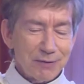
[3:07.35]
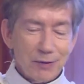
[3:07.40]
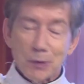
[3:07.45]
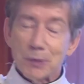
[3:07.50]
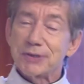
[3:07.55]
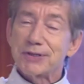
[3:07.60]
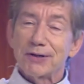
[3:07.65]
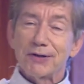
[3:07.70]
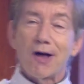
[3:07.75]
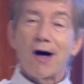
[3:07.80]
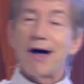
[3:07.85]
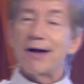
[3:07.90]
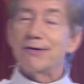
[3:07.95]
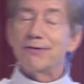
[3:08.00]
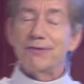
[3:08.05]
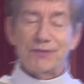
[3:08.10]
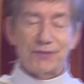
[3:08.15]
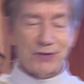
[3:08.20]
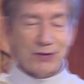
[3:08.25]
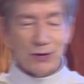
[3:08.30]
there was a lot
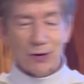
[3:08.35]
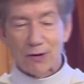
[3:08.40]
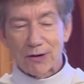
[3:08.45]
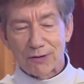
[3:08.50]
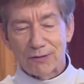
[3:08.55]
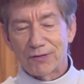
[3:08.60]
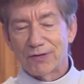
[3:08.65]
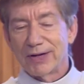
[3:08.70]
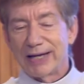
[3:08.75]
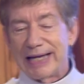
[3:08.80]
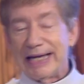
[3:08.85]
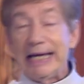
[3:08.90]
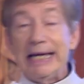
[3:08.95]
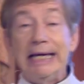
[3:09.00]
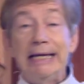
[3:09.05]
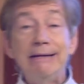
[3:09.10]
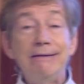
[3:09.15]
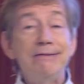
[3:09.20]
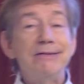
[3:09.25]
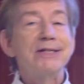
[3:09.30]
of sort of
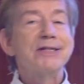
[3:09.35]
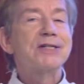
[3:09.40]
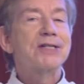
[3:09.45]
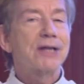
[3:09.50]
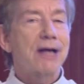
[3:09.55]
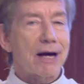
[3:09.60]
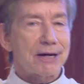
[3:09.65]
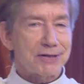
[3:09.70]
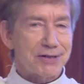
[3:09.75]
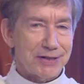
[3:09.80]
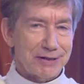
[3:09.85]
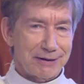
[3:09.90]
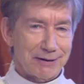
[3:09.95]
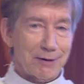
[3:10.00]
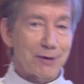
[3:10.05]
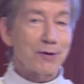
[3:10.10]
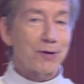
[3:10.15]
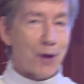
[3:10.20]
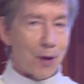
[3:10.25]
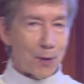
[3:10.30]

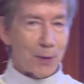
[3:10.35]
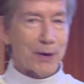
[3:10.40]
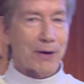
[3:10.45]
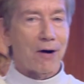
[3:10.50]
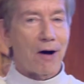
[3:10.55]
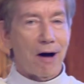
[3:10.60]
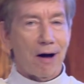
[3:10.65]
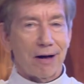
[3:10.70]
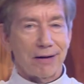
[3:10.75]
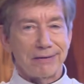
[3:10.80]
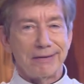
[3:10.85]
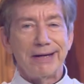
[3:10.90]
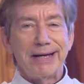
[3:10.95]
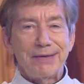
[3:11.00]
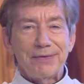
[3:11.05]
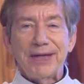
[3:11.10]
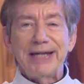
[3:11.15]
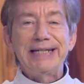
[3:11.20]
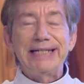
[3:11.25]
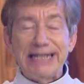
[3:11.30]
in-discussing going on.
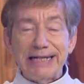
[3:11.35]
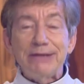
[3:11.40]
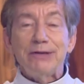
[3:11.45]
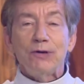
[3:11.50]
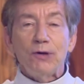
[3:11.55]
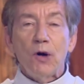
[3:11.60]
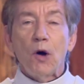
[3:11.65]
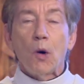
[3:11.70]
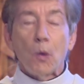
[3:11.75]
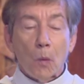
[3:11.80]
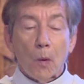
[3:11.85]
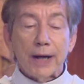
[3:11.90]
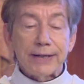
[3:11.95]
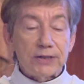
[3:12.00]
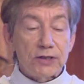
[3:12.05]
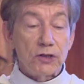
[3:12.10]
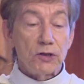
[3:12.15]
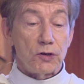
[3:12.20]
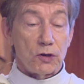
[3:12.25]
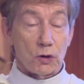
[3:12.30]
They didn't know what
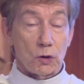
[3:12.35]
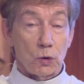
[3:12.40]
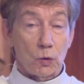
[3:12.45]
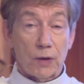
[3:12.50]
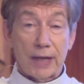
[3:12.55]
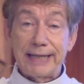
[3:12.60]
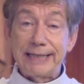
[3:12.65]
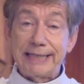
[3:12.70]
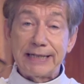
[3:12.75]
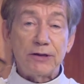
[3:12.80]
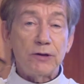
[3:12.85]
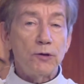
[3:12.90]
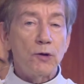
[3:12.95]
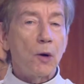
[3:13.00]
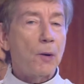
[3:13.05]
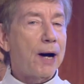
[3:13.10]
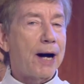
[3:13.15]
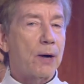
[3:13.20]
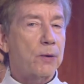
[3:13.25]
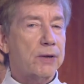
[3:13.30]
to do. They didn't
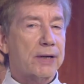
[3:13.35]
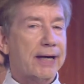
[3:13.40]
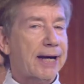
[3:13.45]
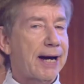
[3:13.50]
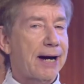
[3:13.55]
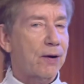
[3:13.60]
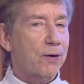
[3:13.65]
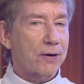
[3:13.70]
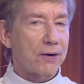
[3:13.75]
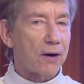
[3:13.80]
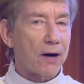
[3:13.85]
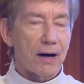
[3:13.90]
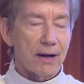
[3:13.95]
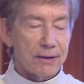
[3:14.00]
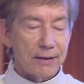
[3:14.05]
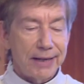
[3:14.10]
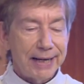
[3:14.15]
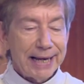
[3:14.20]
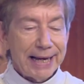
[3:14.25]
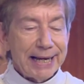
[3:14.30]
know how to carry
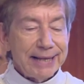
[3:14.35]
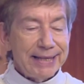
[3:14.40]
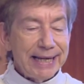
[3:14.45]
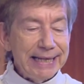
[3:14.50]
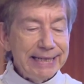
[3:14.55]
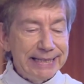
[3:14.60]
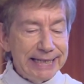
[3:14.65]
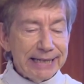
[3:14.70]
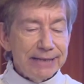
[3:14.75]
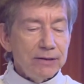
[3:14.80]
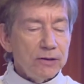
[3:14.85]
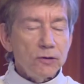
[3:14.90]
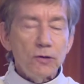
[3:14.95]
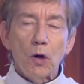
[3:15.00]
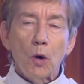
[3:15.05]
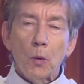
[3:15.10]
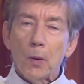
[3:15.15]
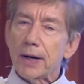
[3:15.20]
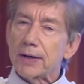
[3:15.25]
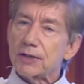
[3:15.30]
on. They didn't
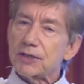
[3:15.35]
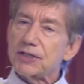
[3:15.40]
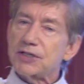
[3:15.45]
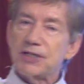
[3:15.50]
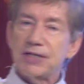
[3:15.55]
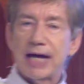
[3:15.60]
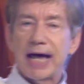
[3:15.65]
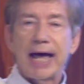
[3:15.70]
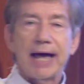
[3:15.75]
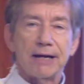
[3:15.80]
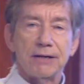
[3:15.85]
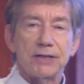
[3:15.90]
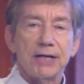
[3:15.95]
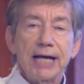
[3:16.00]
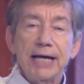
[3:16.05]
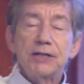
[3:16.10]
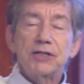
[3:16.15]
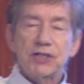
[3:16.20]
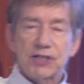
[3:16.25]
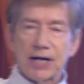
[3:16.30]
know where to stand.
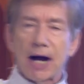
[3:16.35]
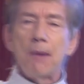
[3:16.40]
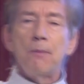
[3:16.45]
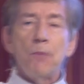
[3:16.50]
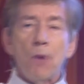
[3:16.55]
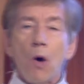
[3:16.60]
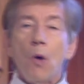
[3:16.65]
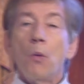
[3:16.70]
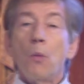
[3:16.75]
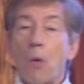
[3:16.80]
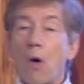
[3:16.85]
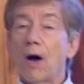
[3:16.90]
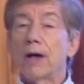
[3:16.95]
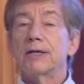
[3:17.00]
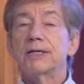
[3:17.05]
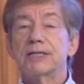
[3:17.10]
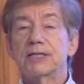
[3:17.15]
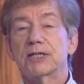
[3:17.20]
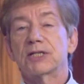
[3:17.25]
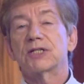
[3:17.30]
Some
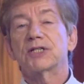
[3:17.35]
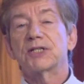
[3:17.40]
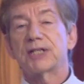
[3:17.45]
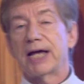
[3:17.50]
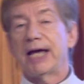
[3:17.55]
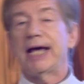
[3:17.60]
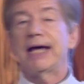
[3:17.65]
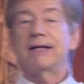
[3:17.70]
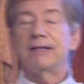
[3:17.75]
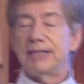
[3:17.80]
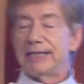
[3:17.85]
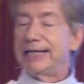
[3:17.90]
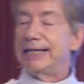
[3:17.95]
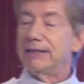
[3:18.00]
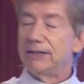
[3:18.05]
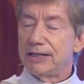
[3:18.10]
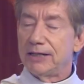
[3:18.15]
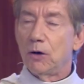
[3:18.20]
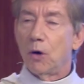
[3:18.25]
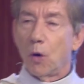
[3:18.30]
wanted to stand
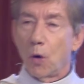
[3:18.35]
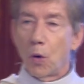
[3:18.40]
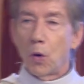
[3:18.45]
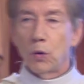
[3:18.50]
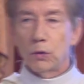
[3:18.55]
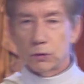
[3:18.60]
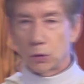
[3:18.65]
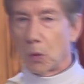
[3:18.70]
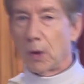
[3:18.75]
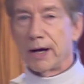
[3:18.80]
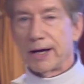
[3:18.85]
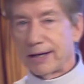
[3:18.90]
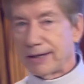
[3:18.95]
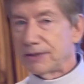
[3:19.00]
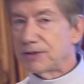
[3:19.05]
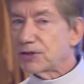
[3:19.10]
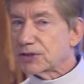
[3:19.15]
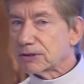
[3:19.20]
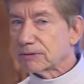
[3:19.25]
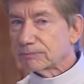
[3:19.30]
in the old
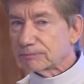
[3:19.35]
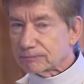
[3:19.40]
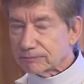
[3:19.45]
ways.